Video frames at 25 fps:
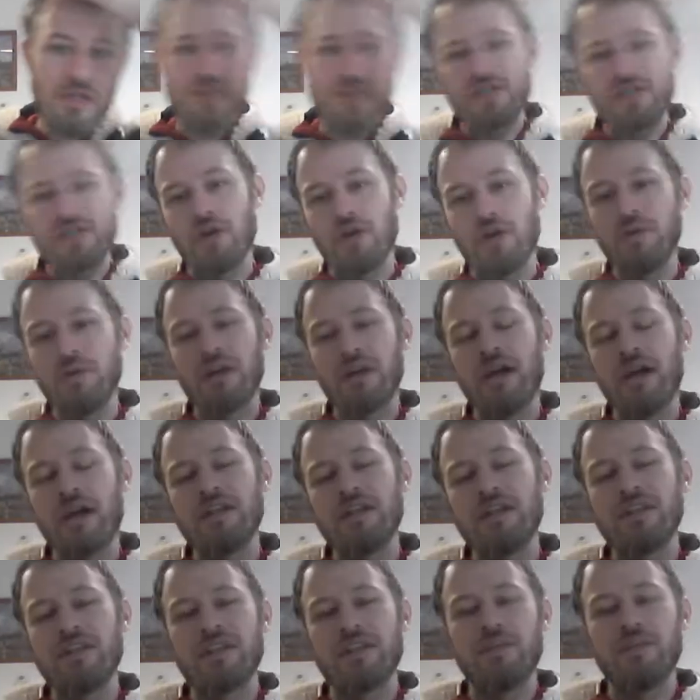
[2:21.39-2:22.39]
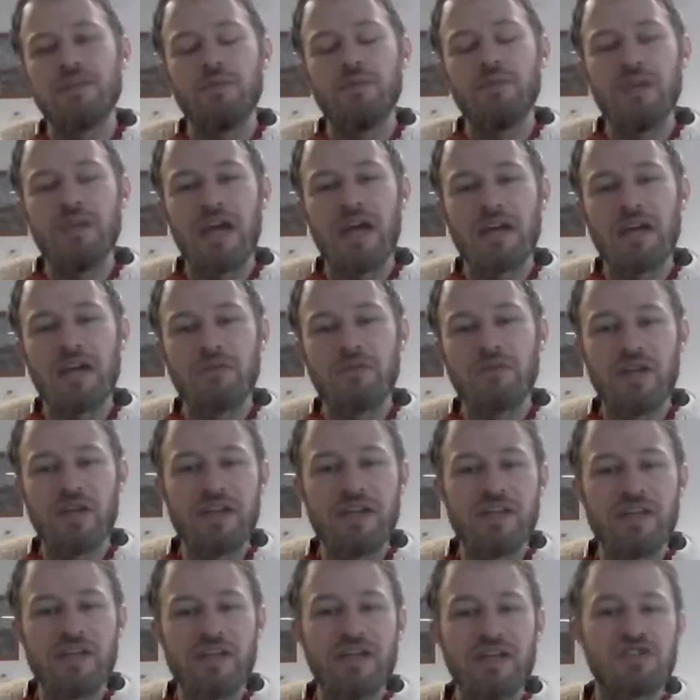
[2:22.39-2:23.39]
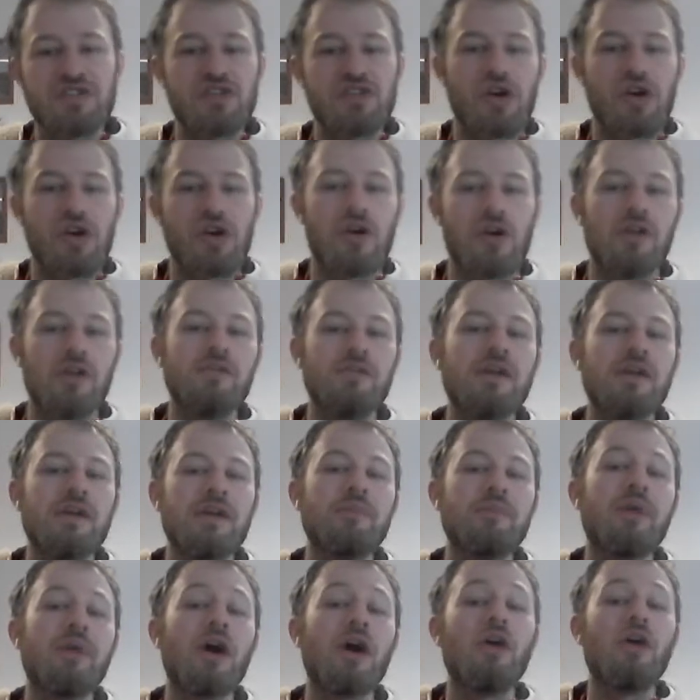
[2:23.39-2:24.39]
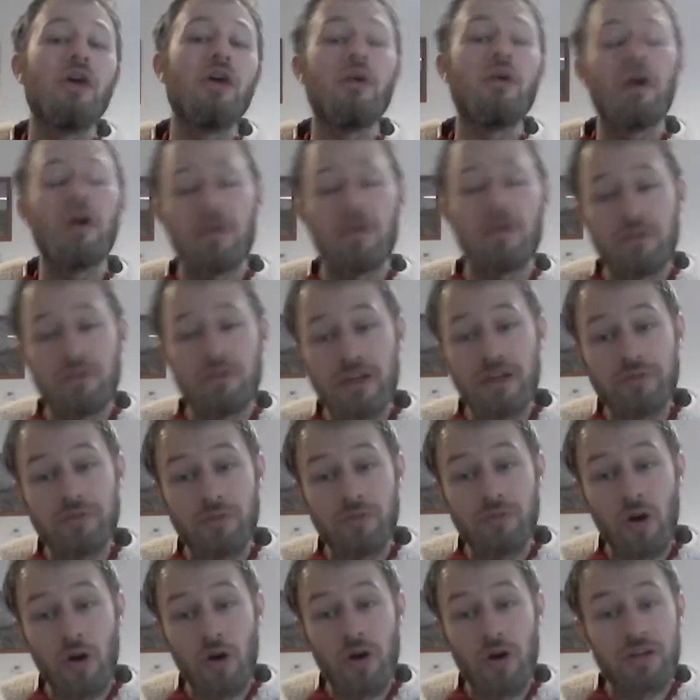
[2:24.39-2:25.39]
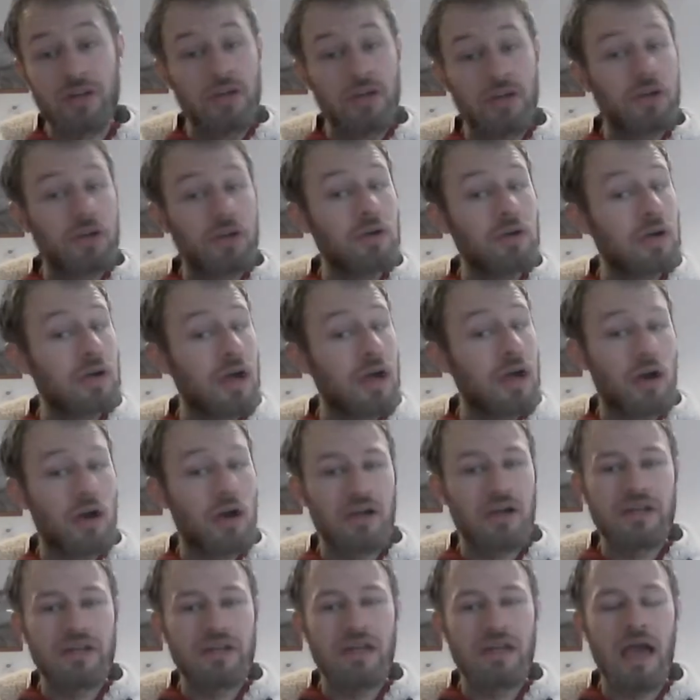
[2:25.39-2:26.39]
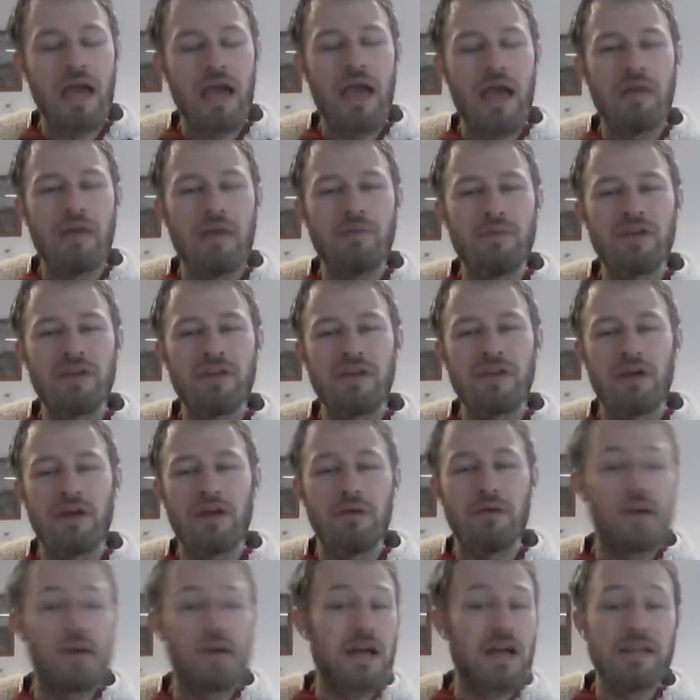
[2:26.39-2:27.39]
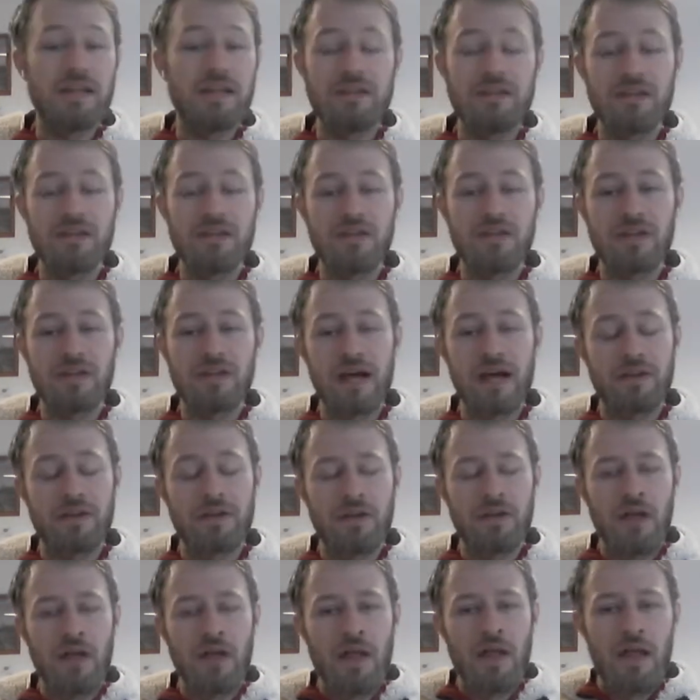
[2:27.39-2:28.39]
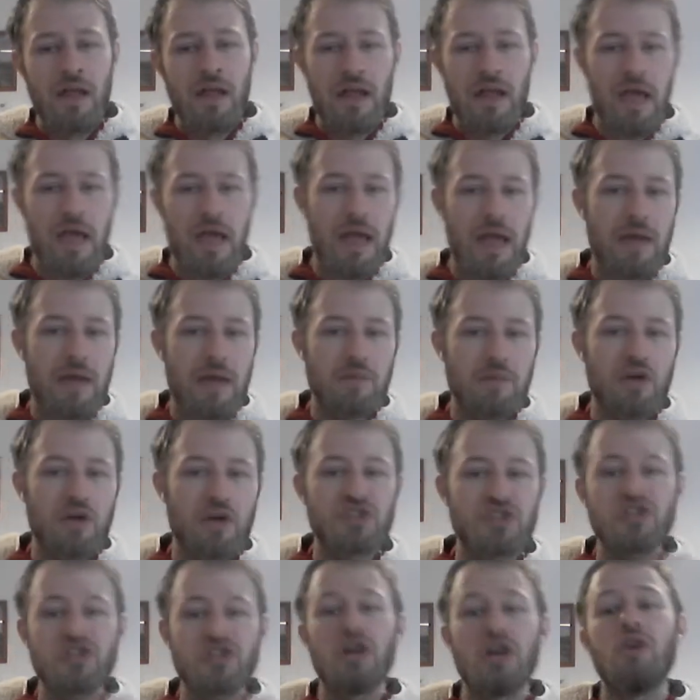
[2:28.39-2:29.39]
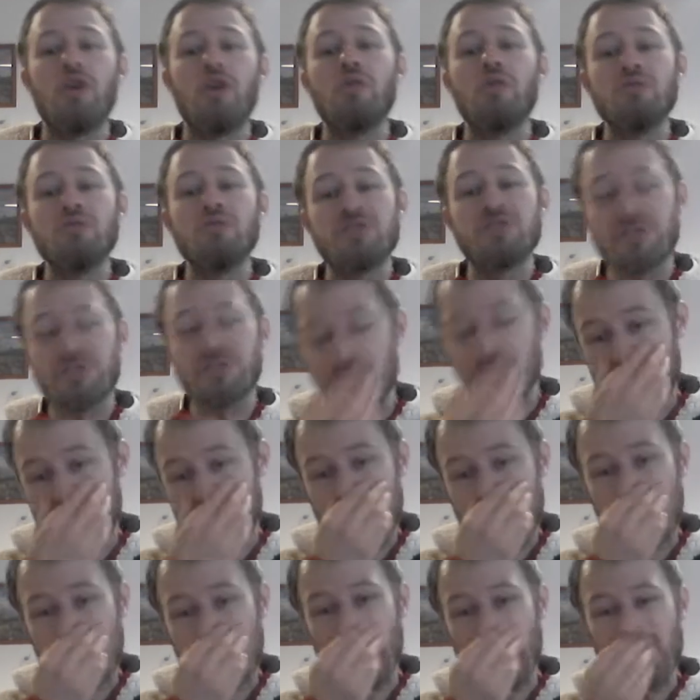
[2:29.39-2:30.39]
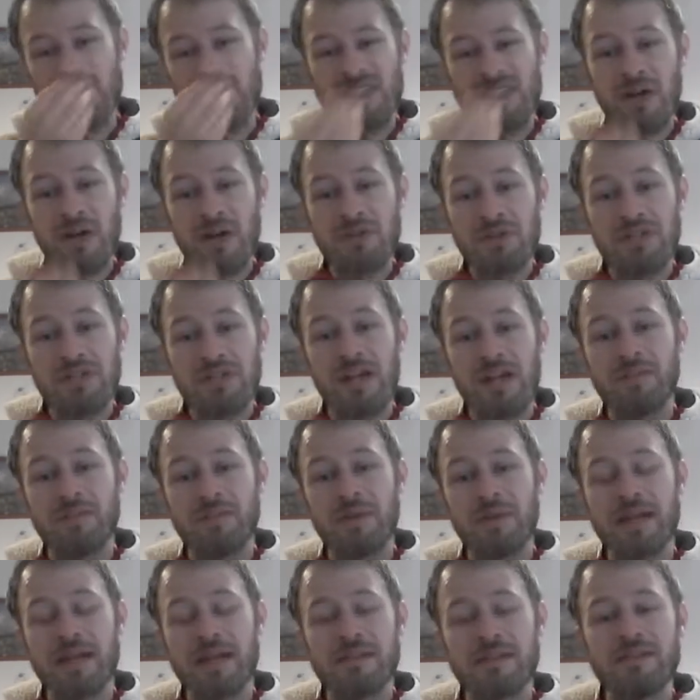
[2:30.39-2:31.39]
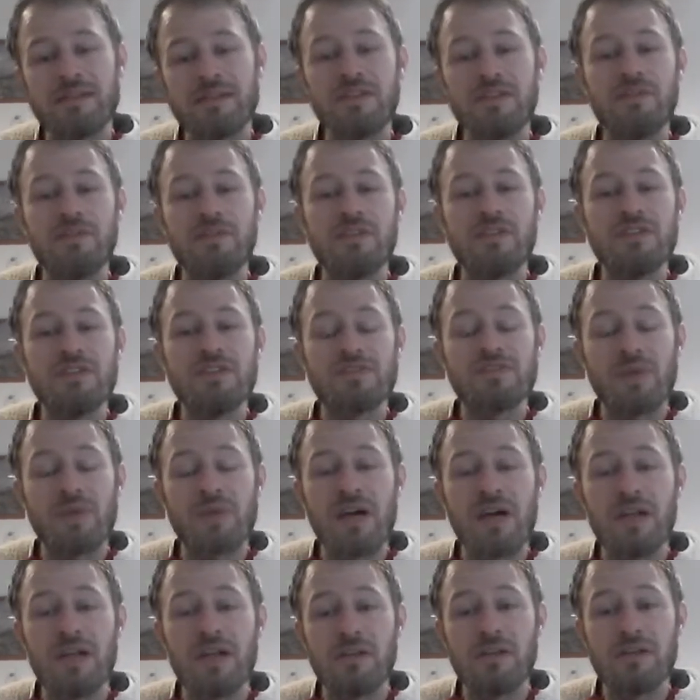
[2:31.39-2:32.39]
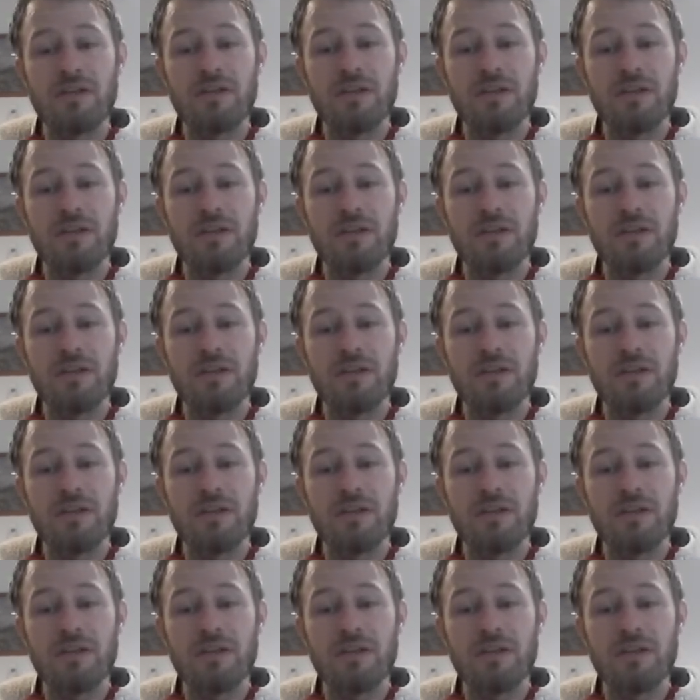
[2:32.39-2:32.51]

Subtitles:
So in Ireland, like if we had a ring ditch or a ring barrow or a ring fort, or like anything like that, or stones. Sometimes stones can have magnetivity as well.